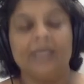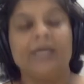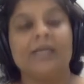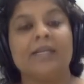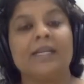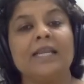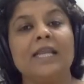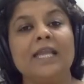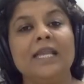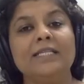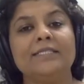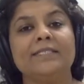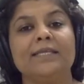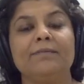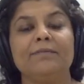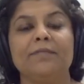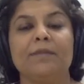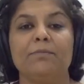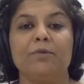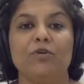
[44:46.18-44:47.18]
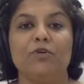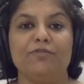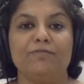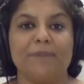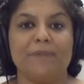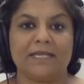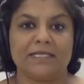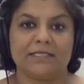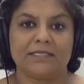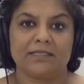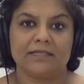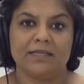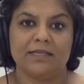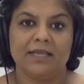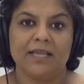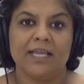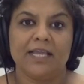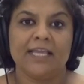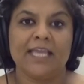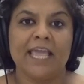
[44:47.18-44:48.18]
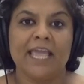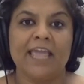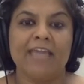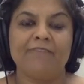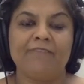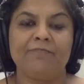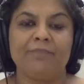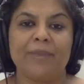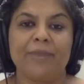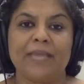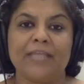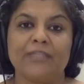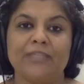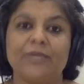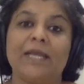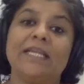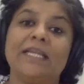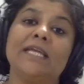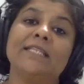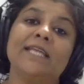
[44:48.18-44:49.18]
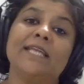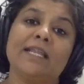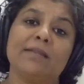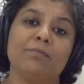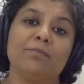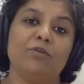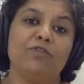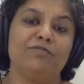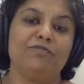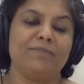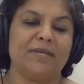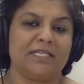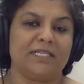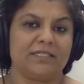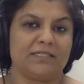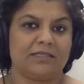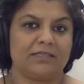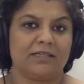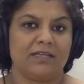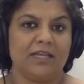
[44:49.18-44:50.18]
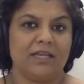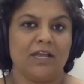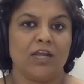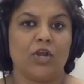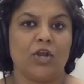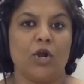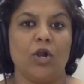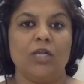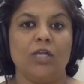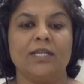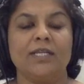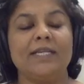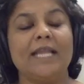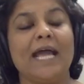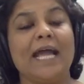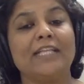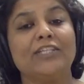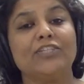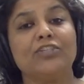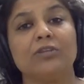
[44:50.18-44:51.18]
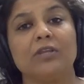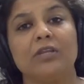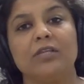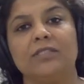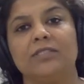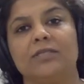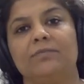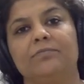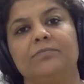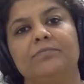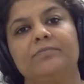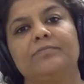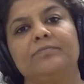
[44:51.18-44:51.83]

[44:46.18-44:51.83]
Realism, the movement, gave way to another movement called naturalism.